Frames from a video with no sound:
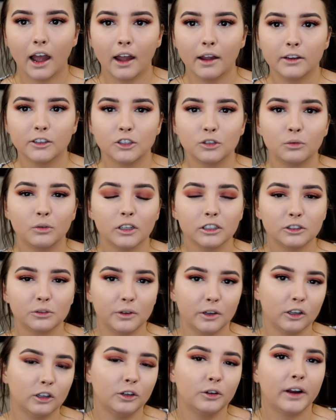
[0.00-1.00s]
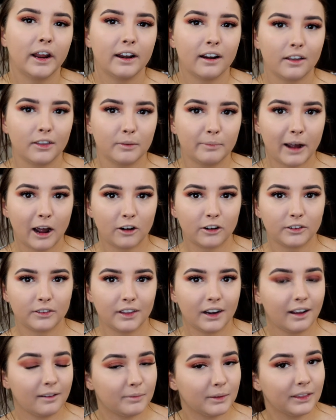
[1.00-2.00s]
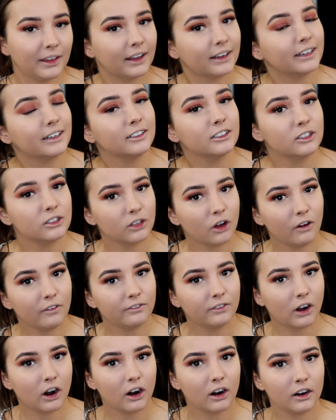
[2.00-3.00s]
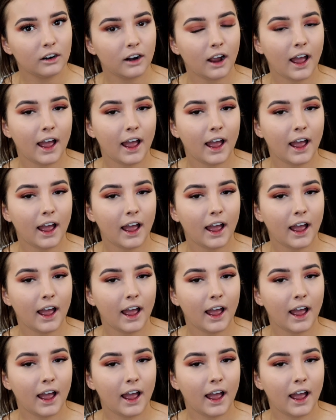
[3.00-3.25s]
I do want to include another powder that I've been liking so far.